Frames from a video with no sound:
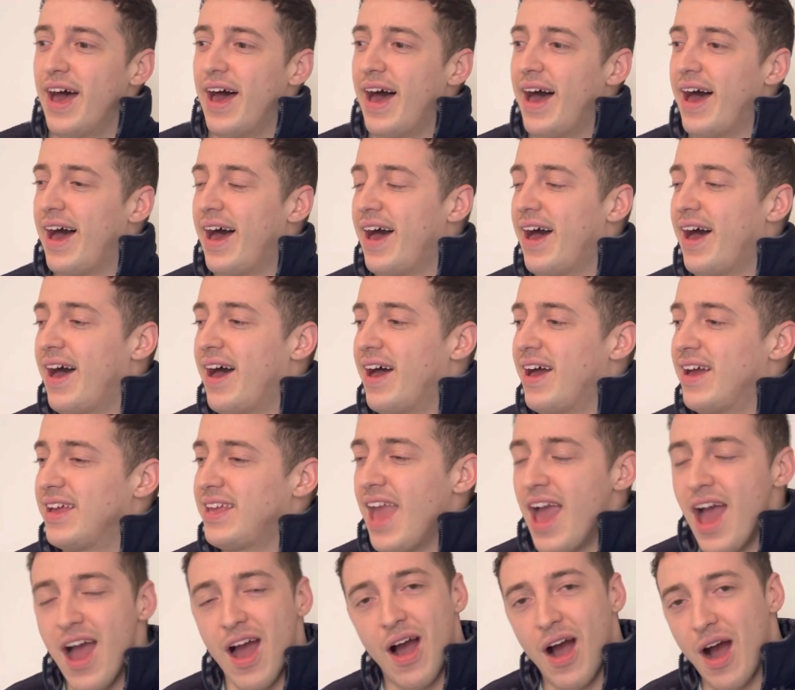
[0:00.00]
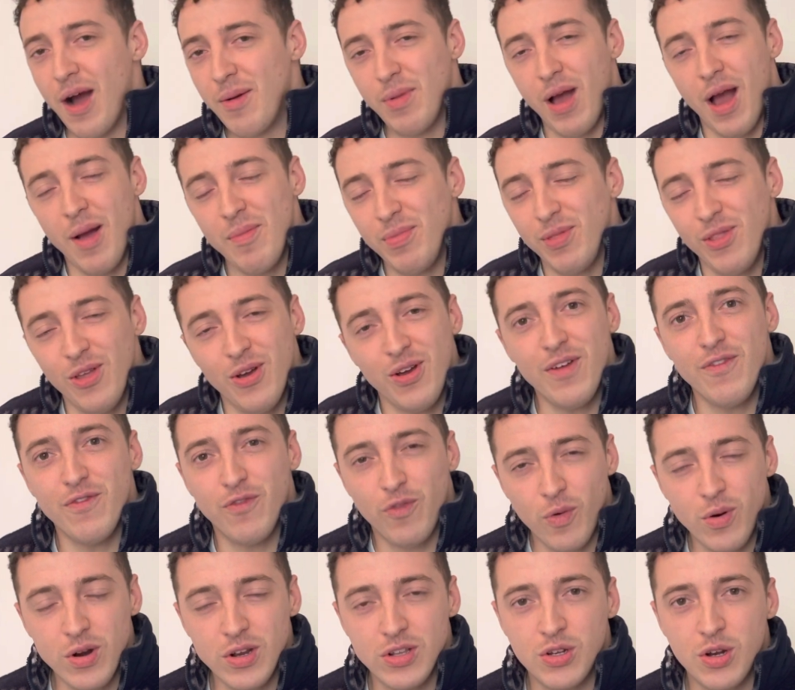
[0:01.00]
uh, yeah, I'm, I'm looking
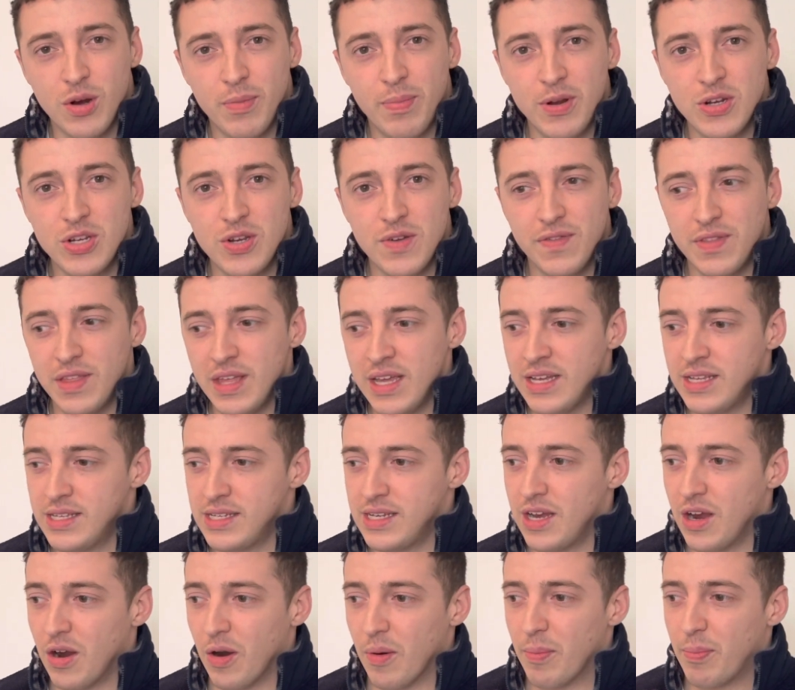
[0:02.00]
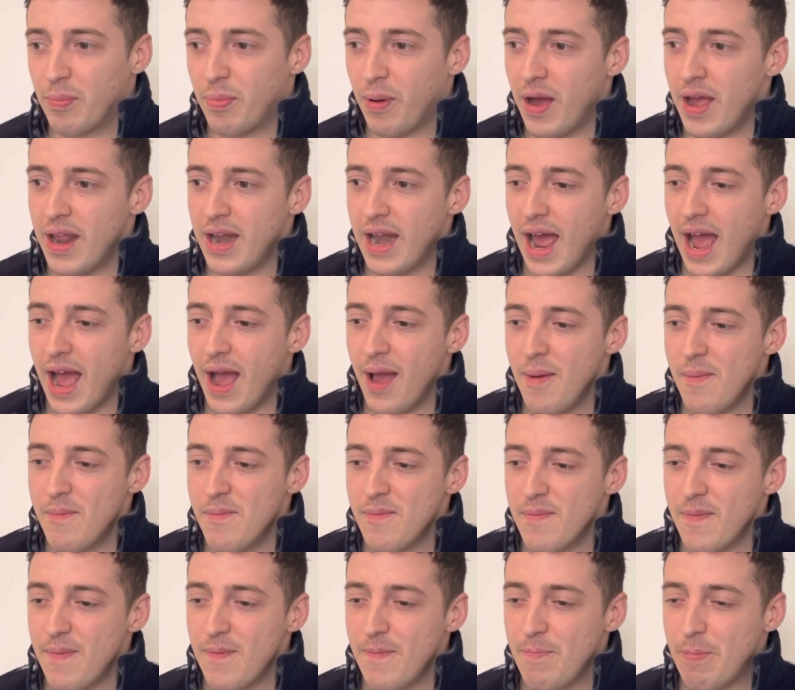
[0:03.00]
forward to a bunch of things here, but
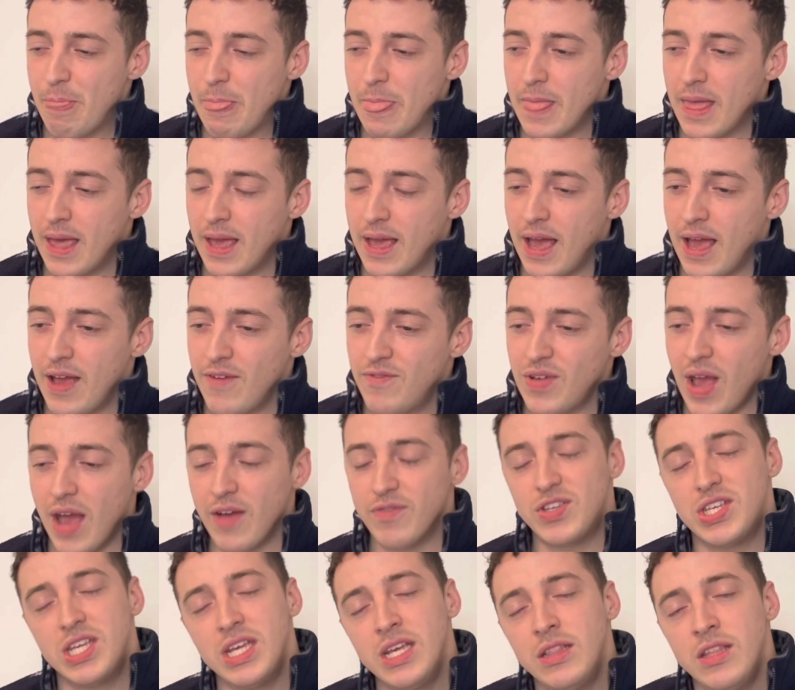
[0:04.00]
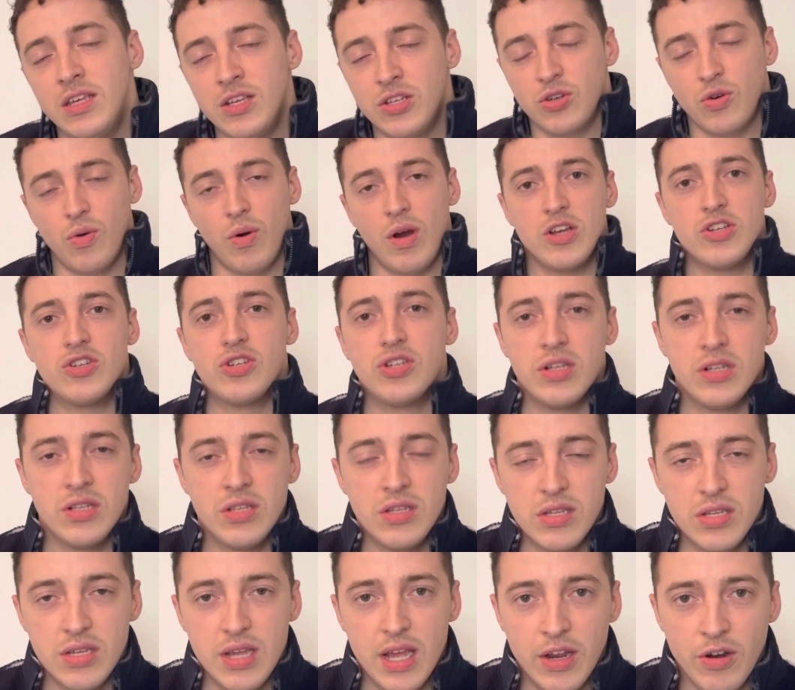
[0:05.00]
I'm I've, I've seen these
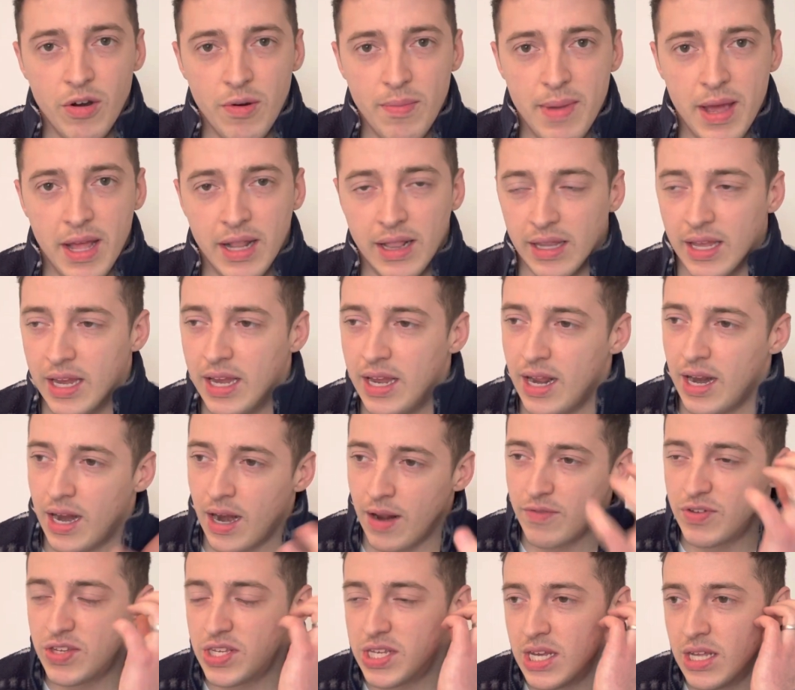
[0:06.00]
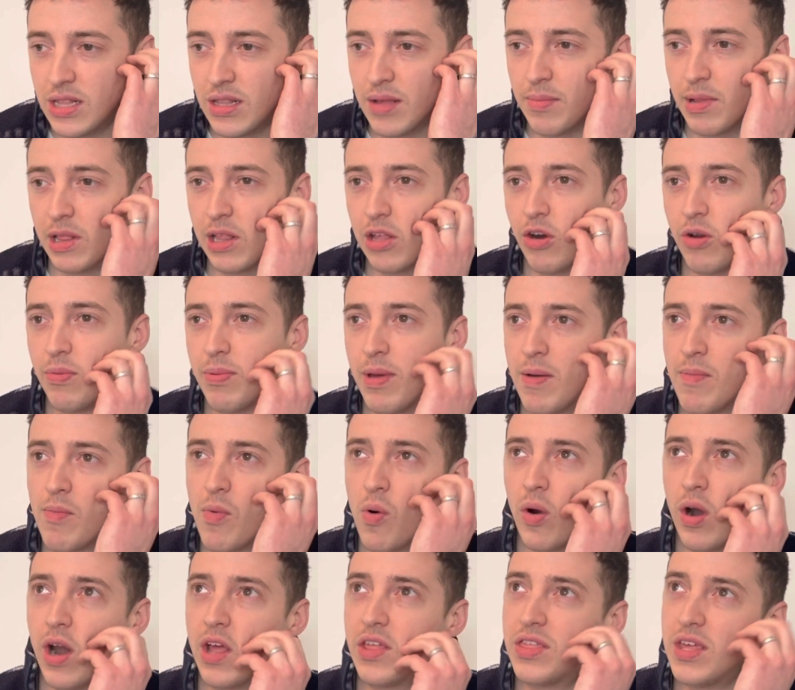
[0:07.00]
questions intermittently and I've seen them a little bit more.
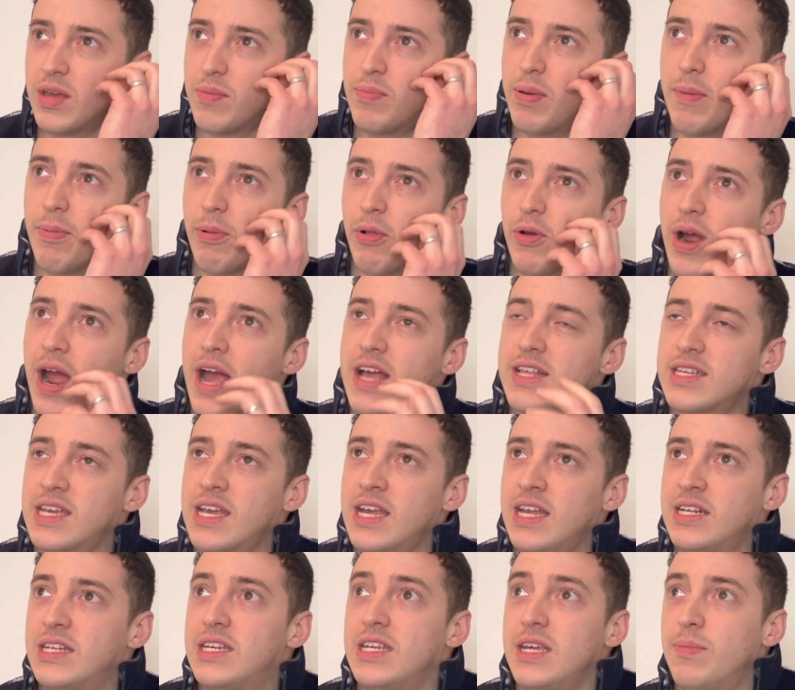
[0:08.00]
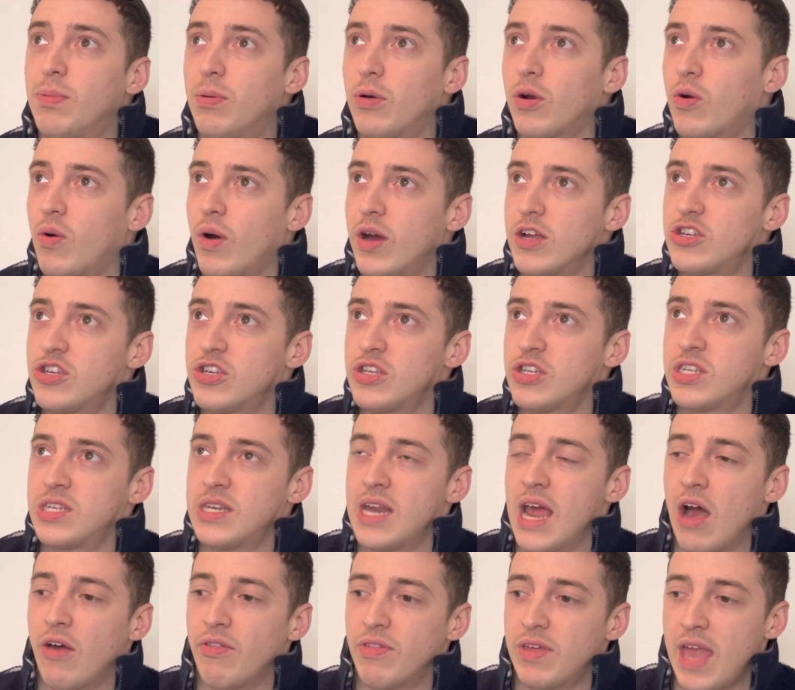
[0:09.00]
And I think people are asking deeper questions
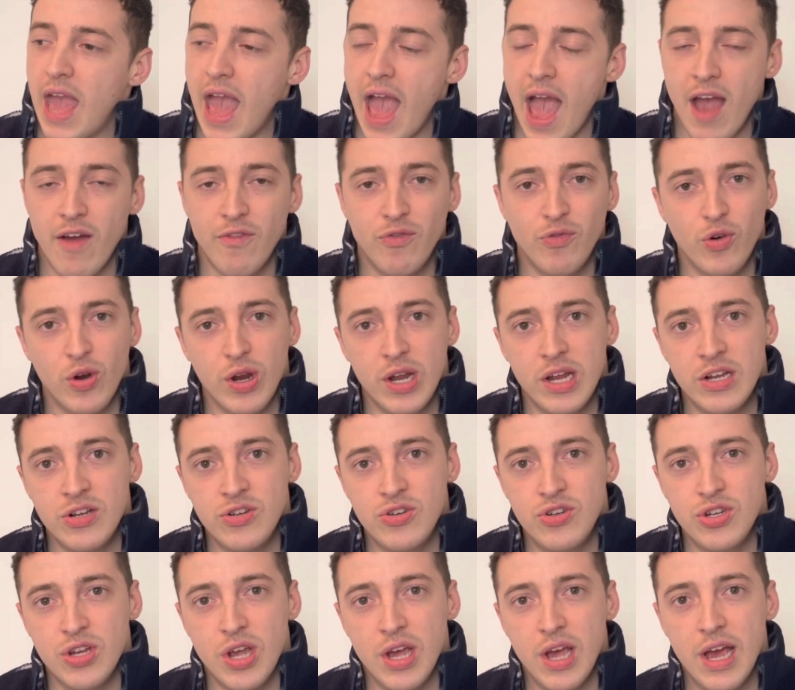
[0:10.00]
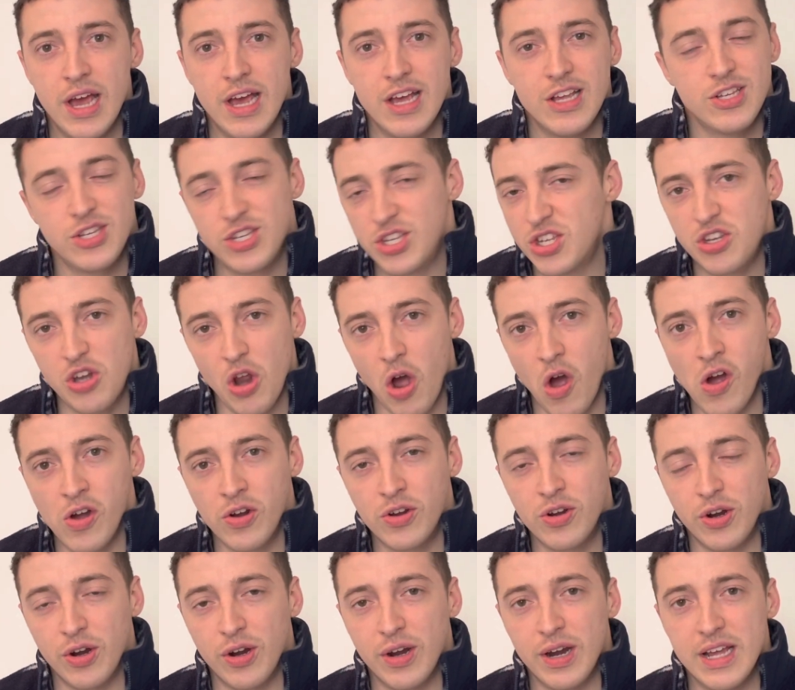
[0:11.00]
now. The average
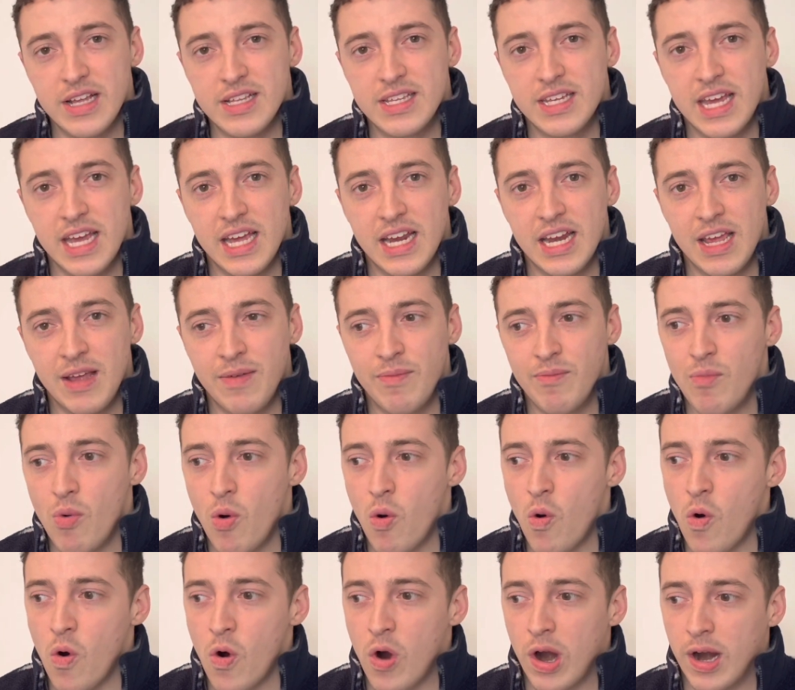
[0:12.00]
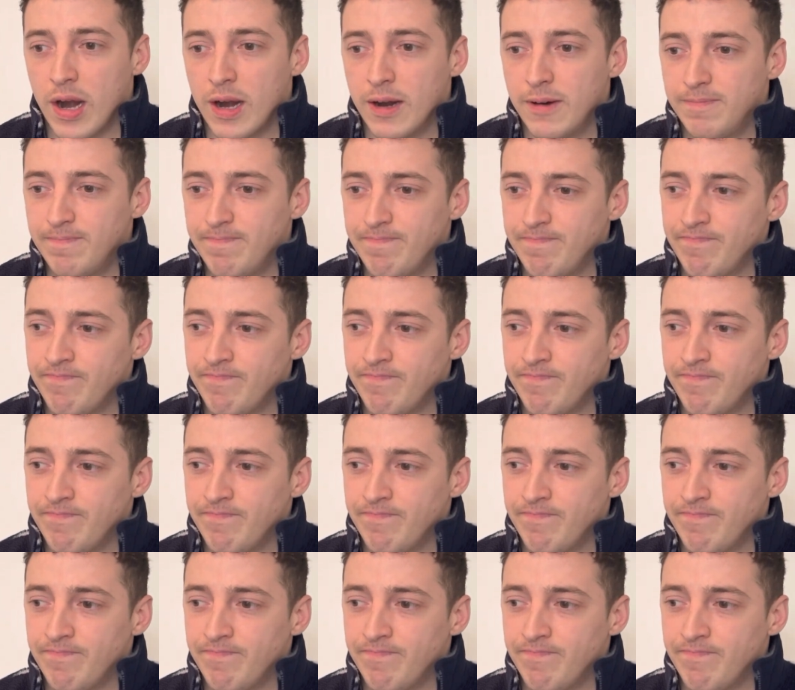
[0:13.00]
stonker is getting more